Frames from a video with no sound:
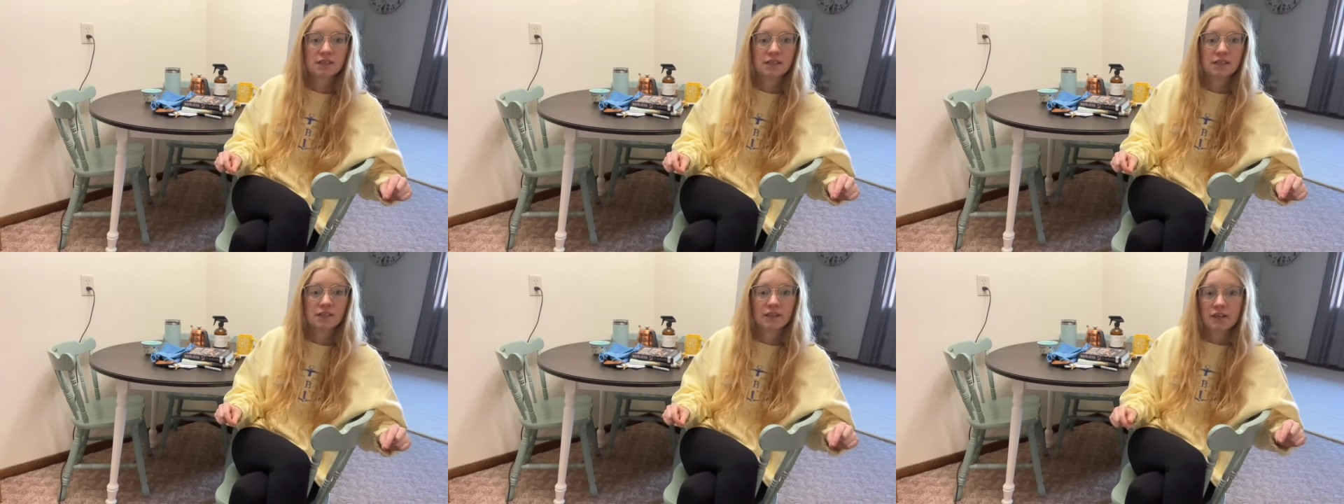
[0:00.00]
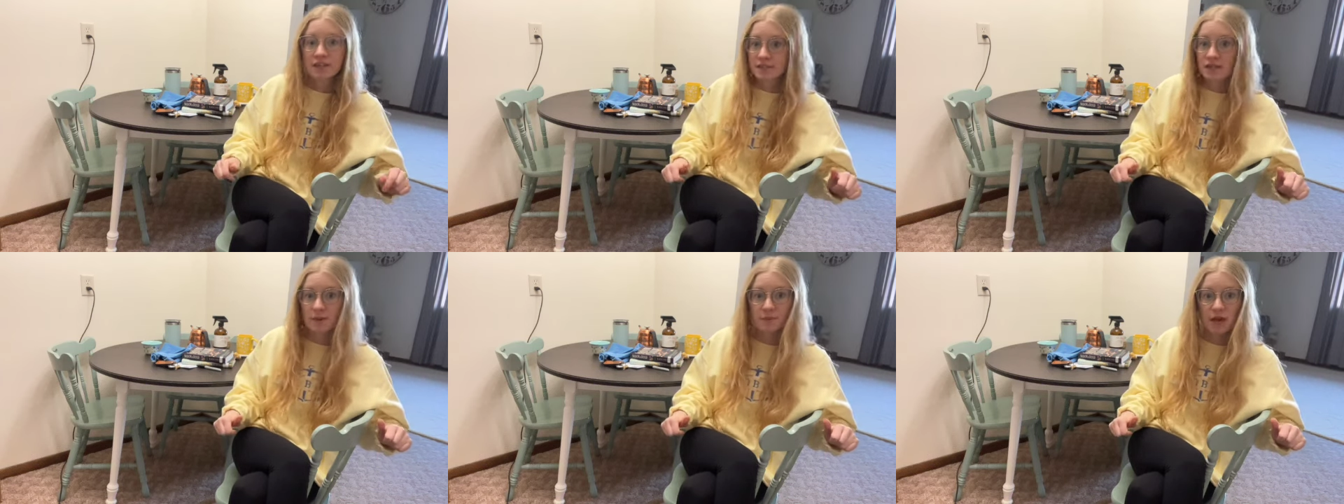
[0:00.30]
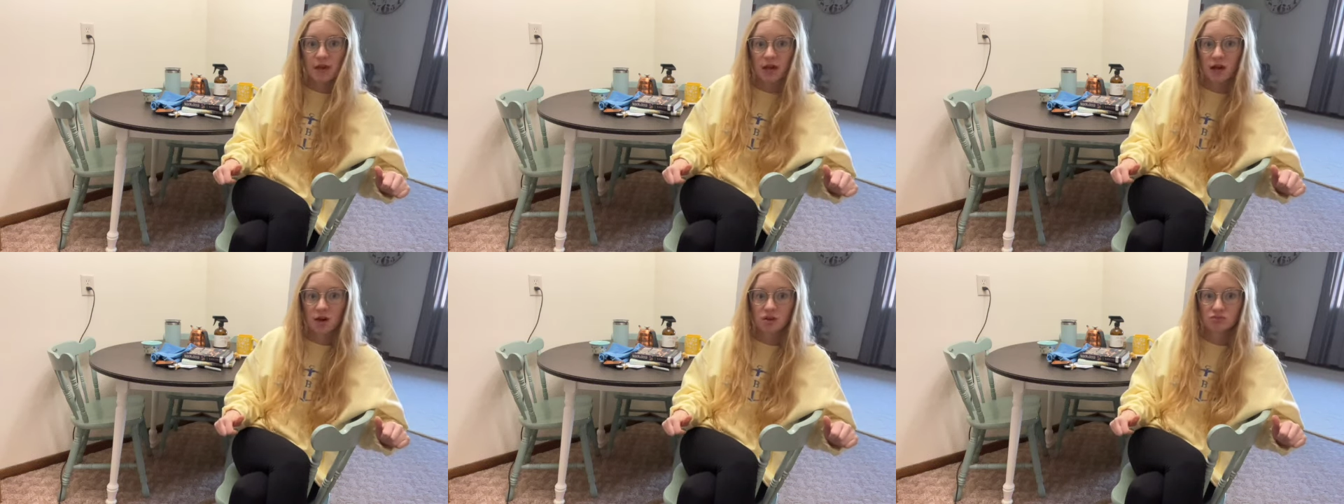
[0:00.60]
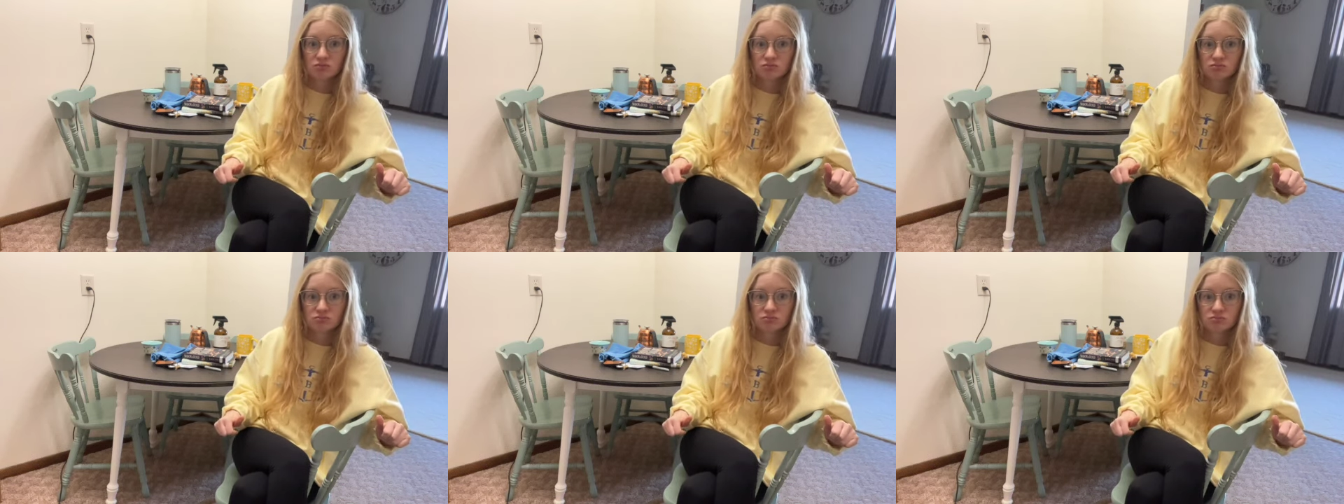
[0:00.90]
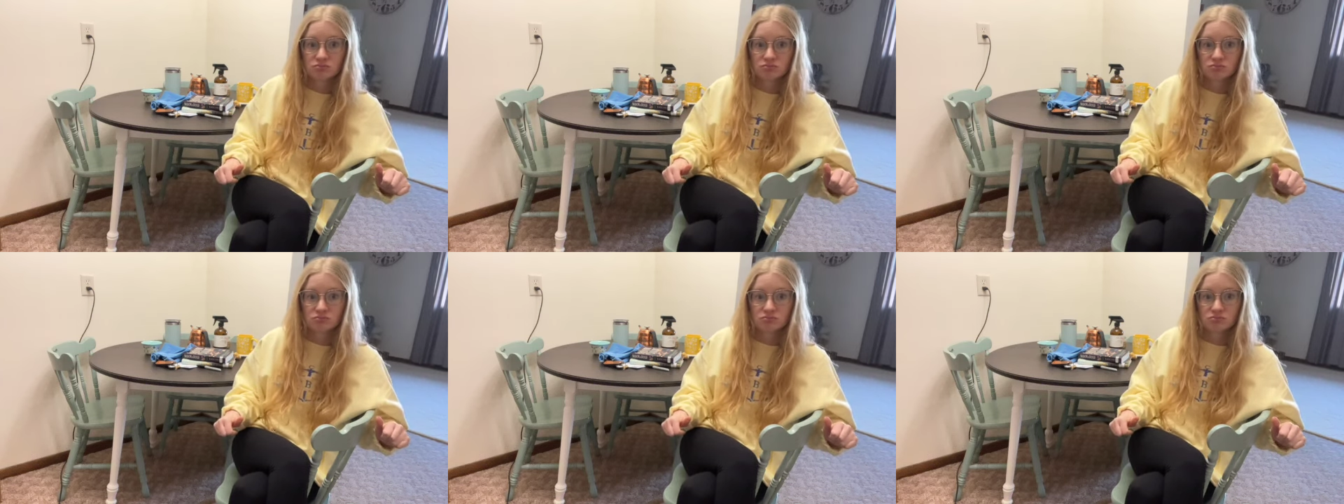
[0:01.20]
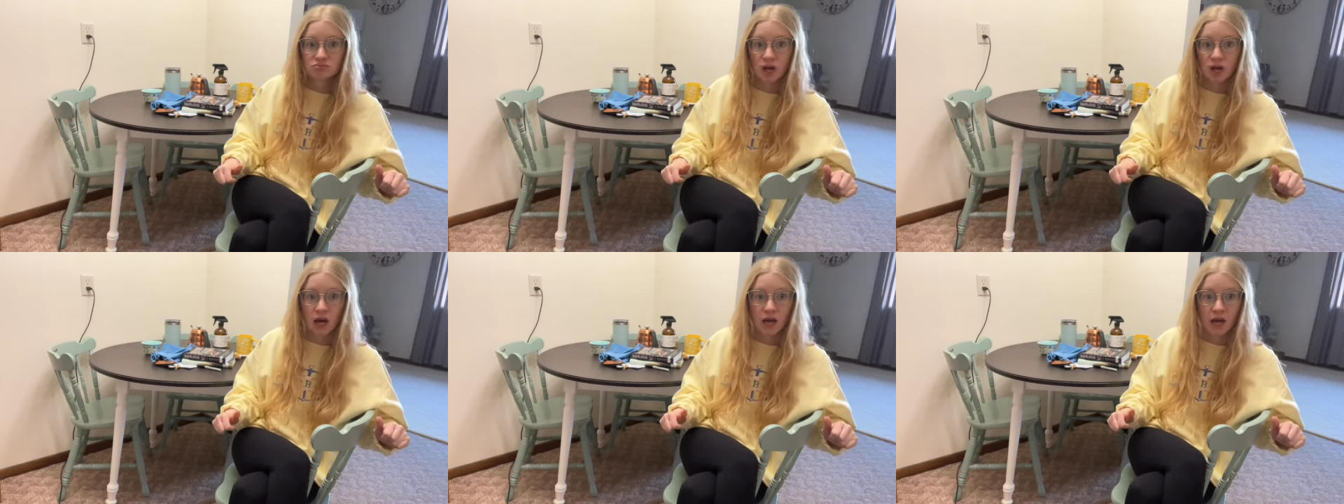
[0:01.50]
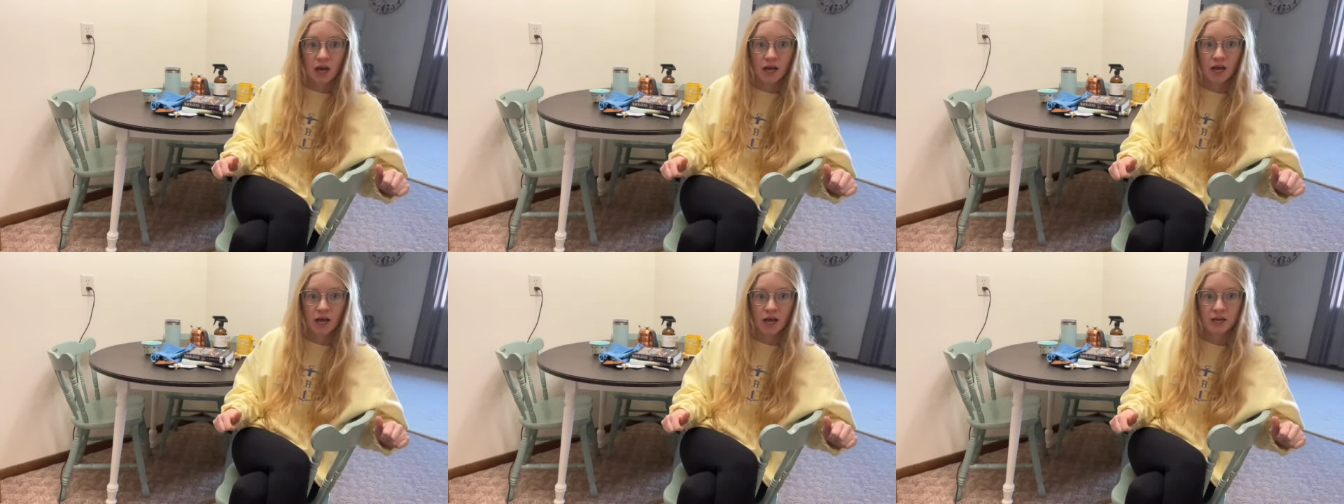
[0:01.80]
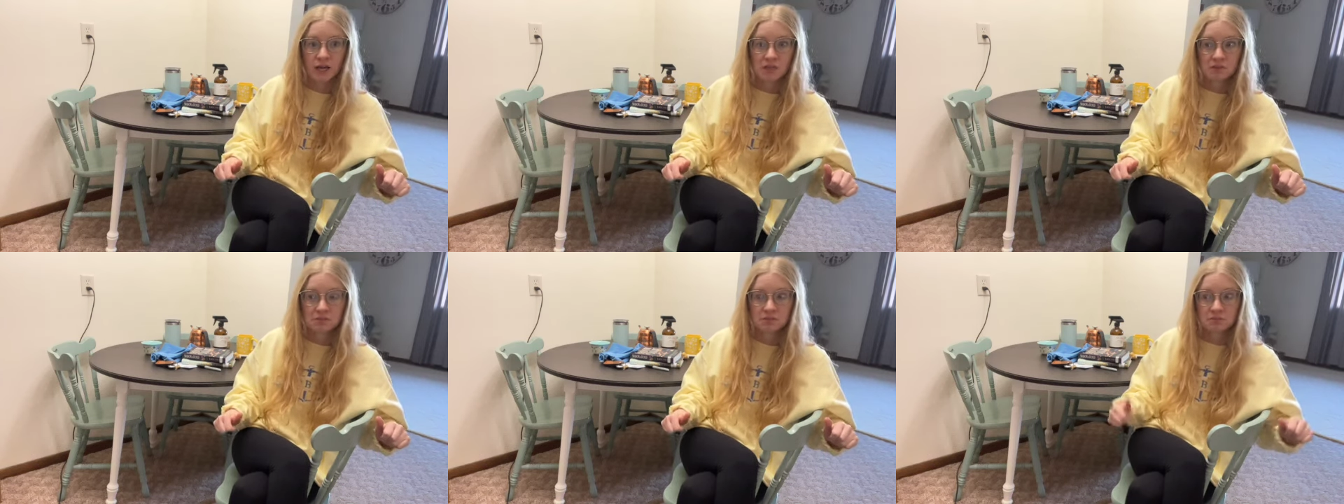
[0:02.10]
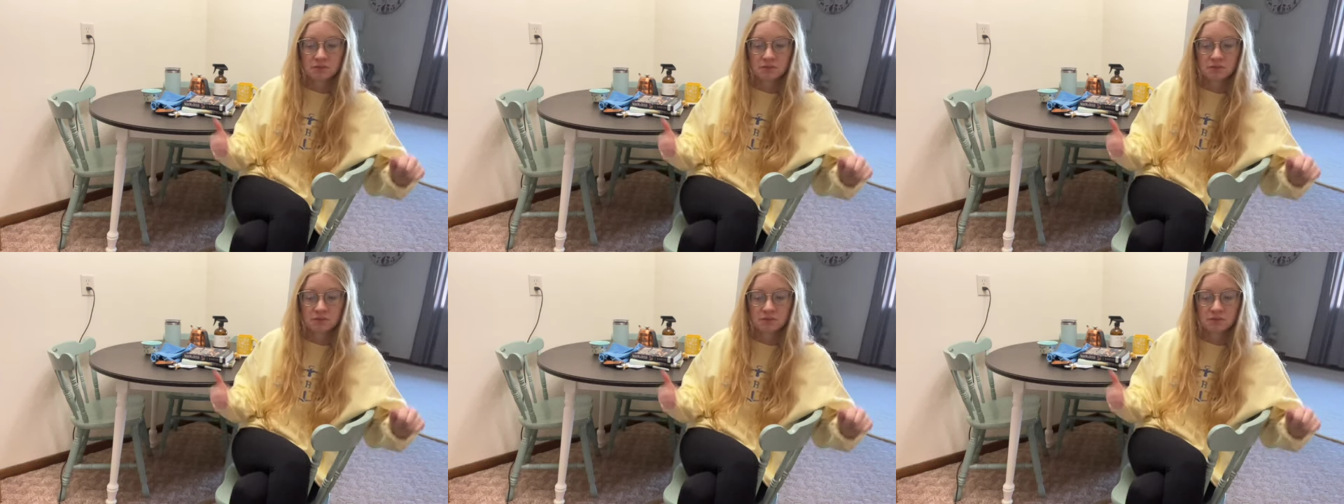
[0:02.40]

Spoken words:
that somehow I